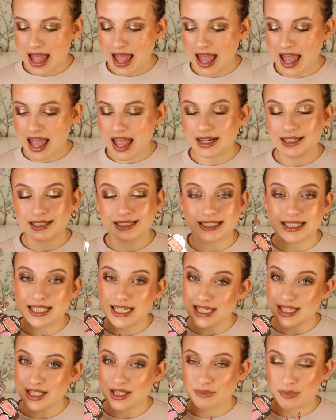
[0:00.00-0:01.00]
and
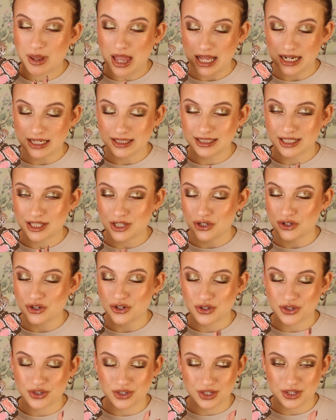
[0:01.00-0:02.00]
this palette is
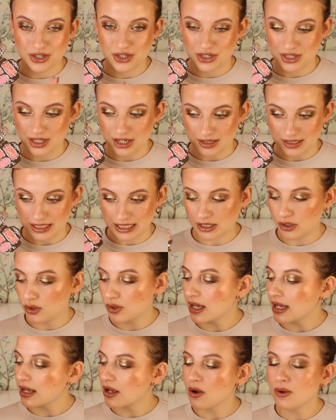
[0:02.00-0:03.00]
just stunning.
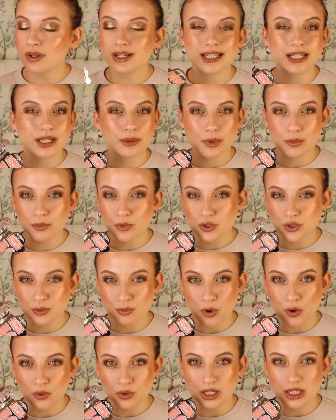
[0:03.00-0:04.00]
You can go a little bit more
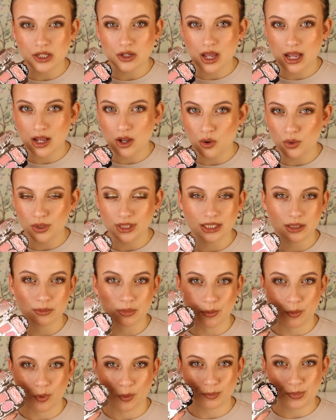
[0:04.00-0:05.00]
smoky, you can go a little
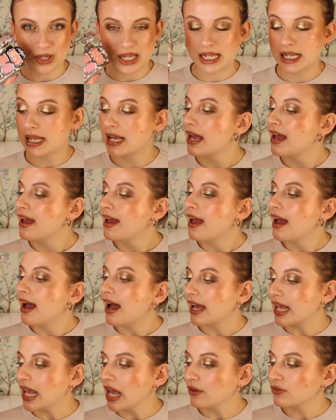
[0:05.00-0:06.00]
bit more pink.
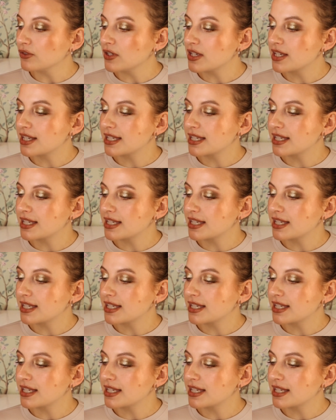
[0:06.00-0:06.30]
I have to